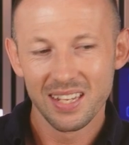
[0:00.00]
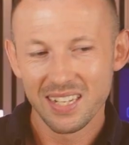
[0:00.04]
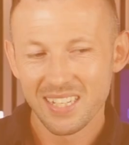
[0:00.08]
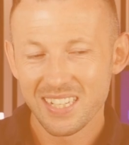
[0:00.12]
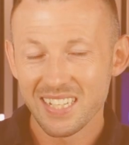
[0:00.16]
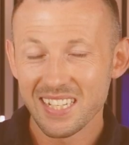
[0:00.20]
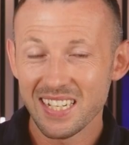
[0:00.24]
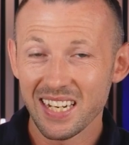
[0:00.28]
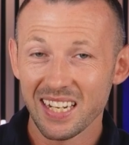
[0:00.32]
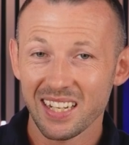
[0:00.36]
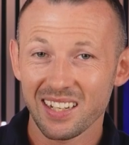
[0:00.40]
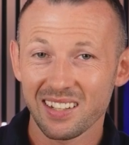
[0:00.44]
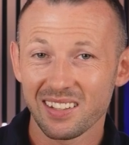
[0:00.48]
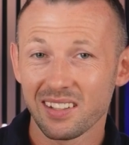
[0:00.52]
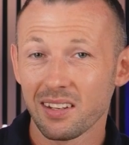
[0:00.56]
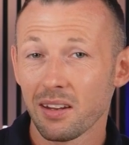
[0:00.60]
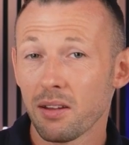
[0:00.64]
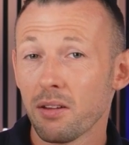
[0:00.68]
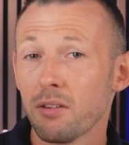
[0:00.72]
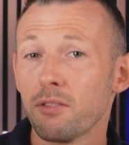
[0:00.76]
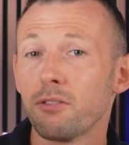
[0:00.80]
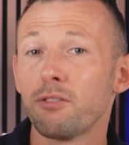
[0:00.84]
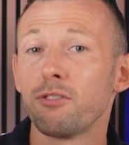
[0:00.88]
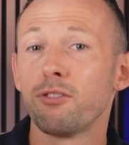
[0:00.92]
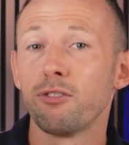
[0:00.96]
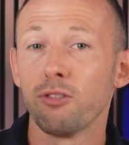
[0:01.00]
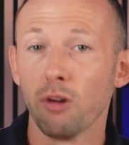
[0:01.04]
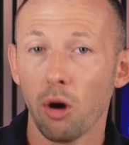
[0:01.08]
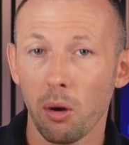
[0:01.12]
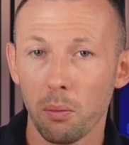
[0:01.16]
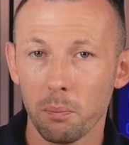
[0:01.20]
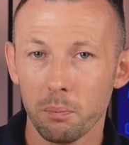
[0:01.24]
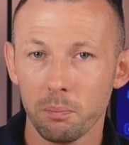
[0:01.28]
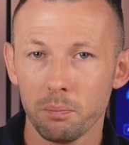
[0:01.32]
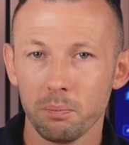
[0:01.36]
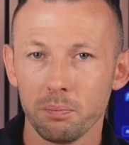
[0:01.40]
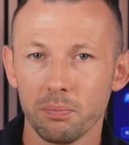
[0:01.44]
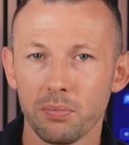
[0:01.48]
6.
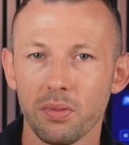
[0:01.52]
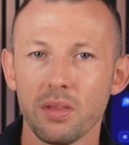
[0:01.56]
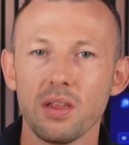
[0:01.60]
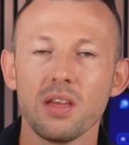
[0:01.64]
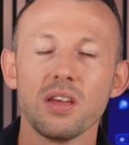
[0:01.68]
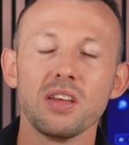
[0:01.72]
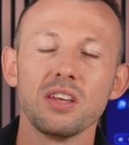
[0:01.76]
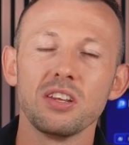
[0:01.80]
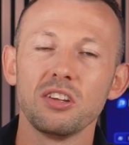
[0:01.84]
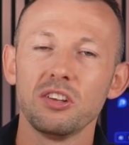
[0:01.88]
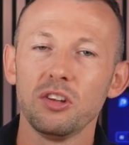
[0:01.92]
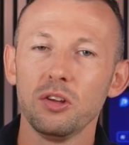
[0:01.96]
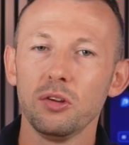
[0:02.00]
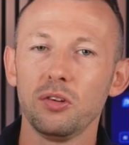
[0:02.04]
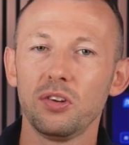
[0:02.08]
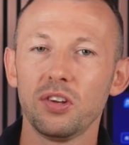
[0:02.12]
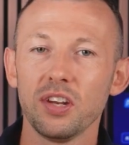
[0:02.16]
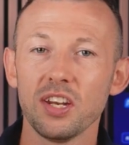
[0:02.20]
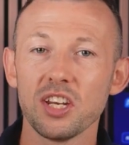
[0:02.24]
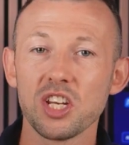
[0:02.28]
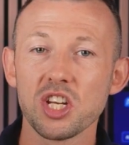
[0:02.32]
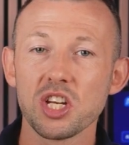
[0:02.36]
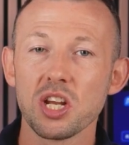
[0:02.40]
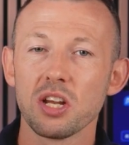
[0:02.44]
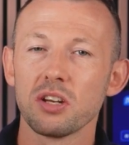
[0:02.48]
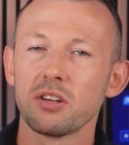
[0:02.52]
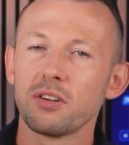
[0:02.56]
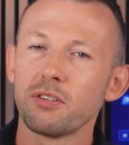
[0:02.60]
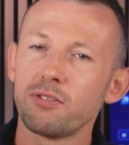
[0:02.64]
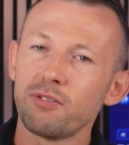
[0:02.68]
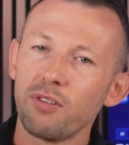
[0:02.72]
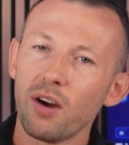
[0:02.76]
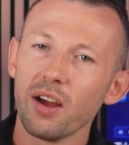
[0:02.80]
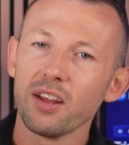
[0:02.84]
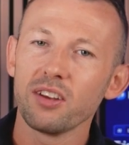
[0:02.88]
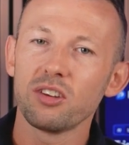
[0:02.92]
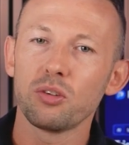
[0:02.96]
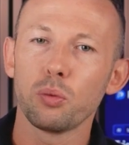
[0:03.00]
From. Usage to
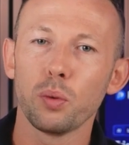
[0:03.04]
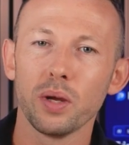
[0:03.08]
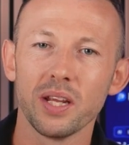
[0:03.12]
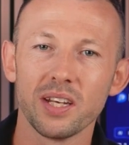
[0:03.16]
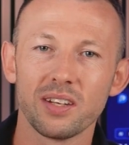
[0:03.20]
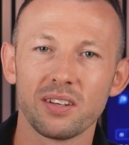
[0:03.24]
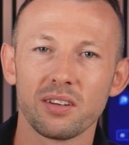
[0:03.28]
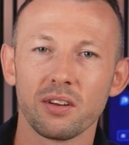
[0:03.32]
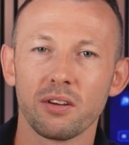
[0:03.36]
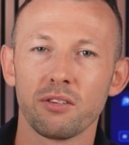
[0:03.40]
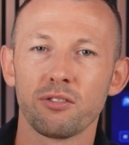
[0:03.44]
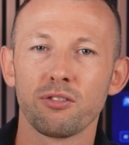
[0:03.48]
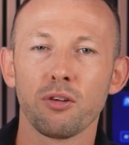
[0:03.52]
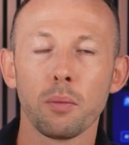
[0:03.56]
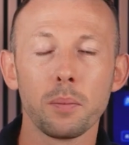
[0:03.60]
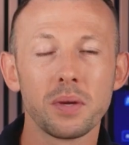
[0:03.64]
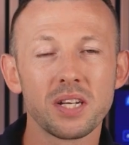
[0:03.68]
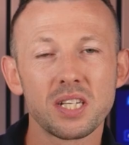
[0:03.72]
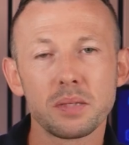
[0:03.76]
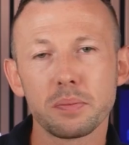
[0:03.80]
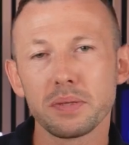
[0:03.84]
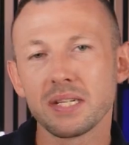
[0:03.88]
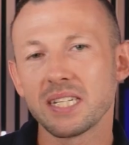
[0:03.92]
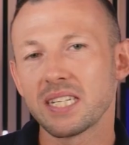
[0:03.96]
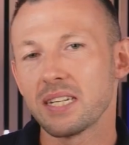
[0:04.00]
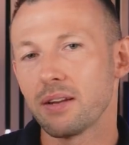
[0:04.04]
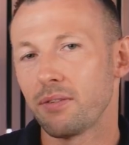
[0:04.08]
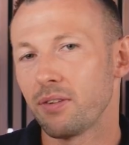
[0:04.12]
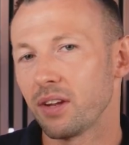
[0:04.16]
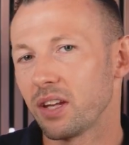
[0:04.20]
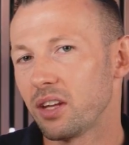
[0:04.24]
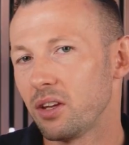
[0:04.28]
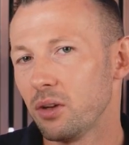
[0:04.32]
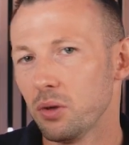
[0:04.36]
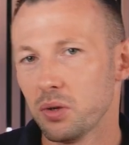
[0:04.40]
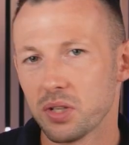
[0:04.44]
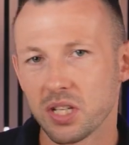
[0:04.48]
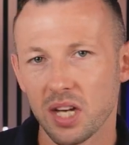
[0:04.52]
find tweets from a
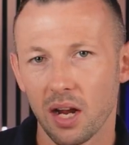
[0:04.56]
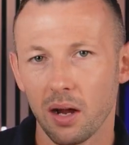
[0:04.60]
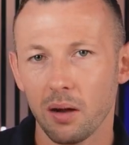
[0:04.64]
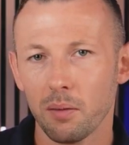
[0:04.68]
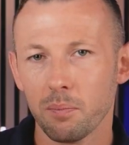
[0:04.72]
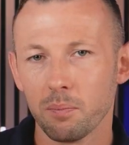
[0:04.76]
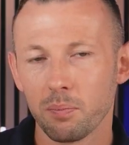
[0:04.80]
specific user.